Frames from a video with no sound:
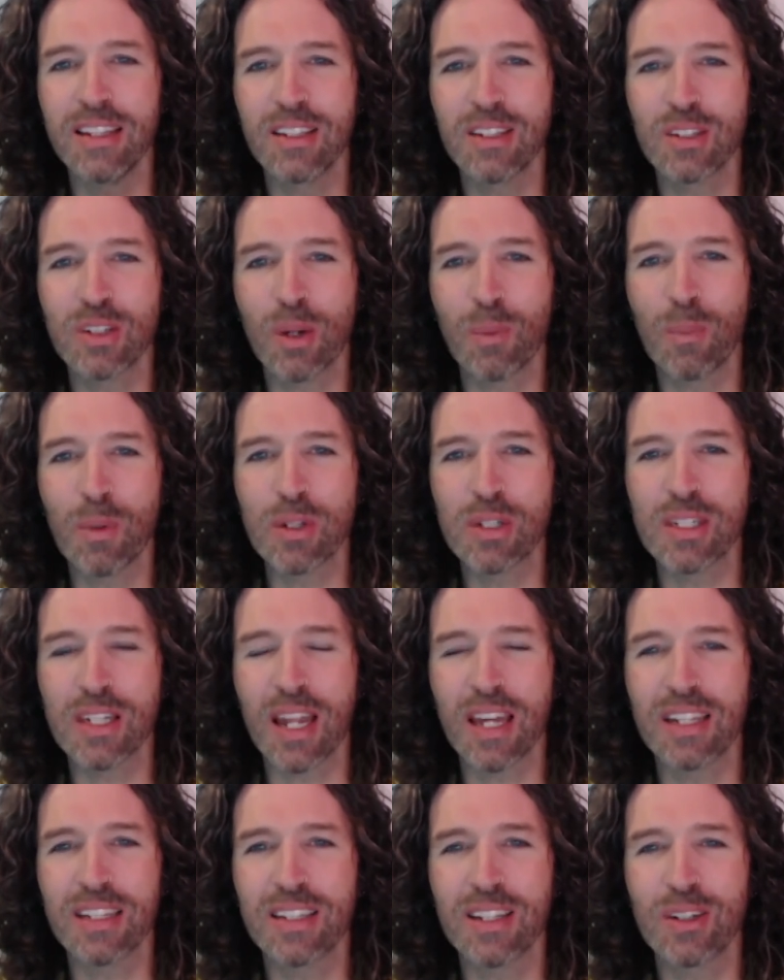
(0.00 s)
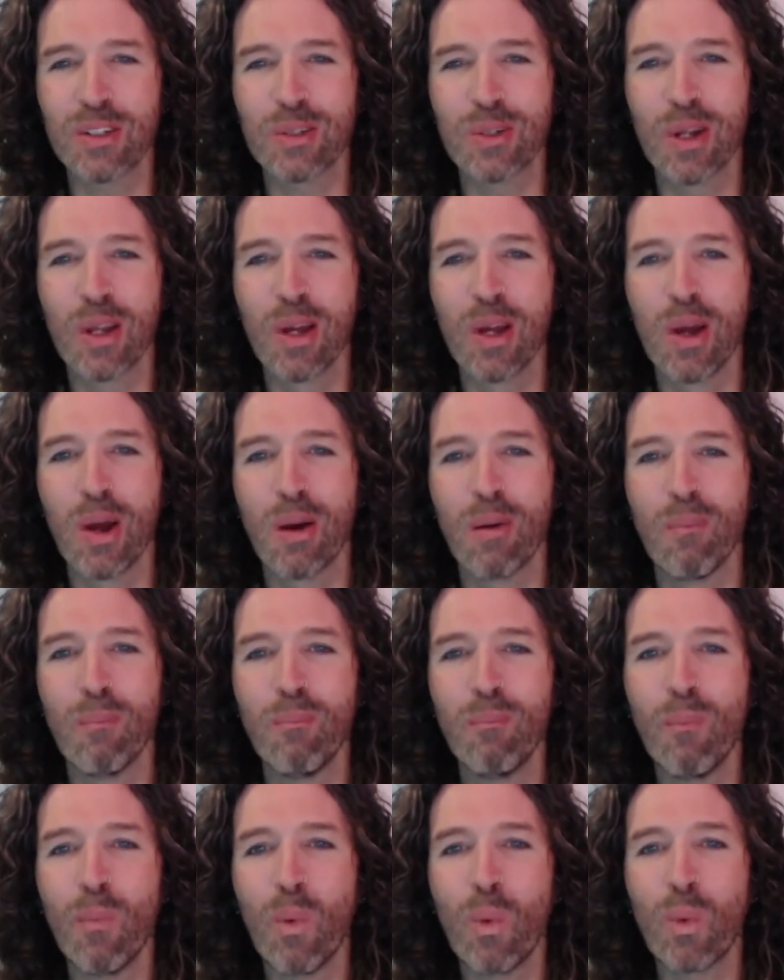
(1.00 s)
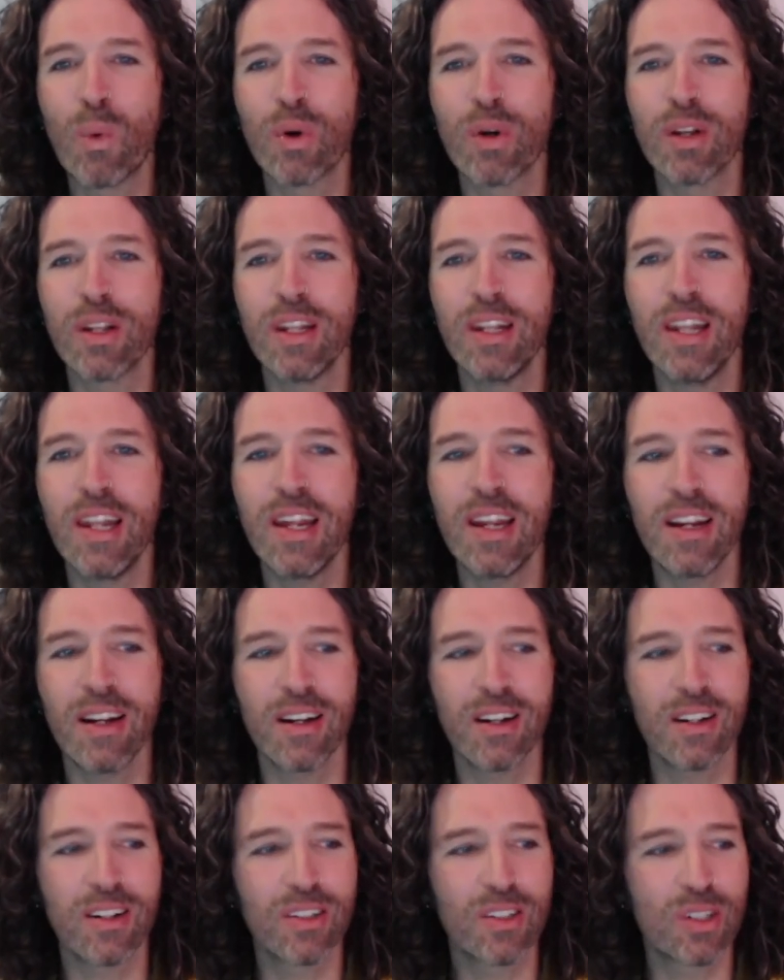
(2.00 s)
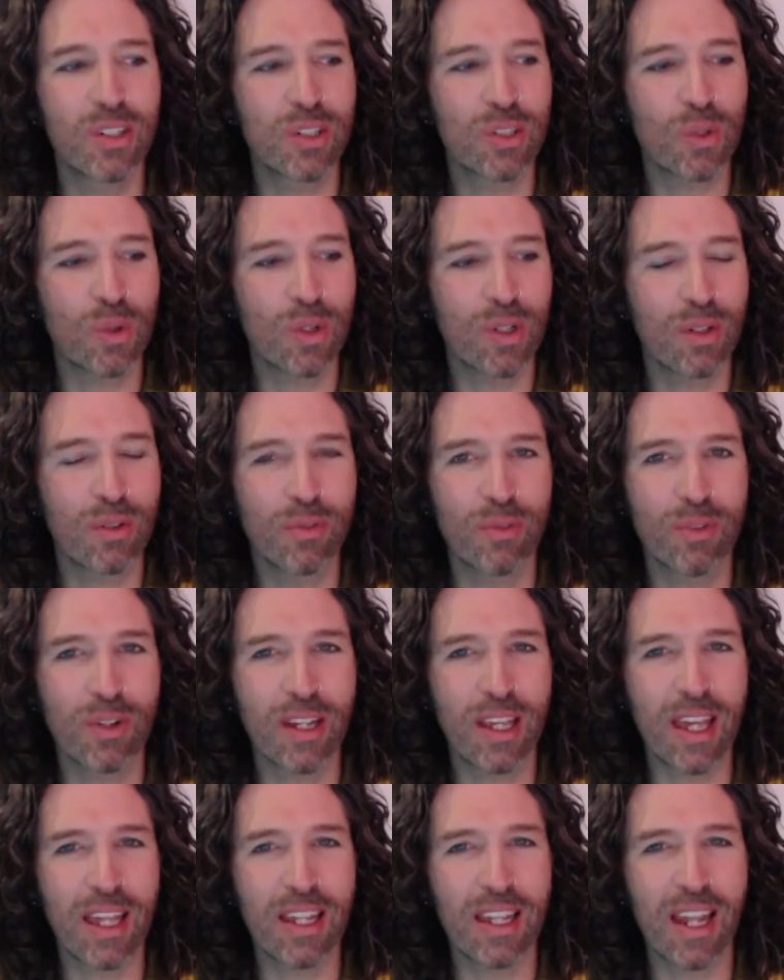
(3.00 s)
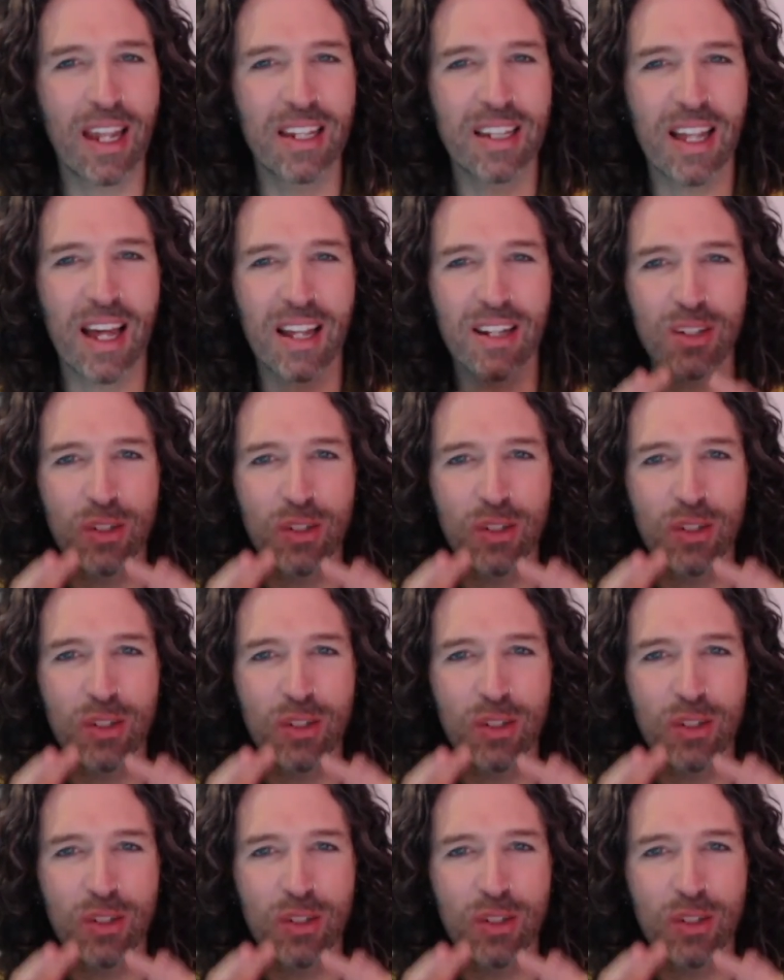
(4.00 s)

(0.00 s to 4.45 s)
There's almost like there's more there to sort of again like that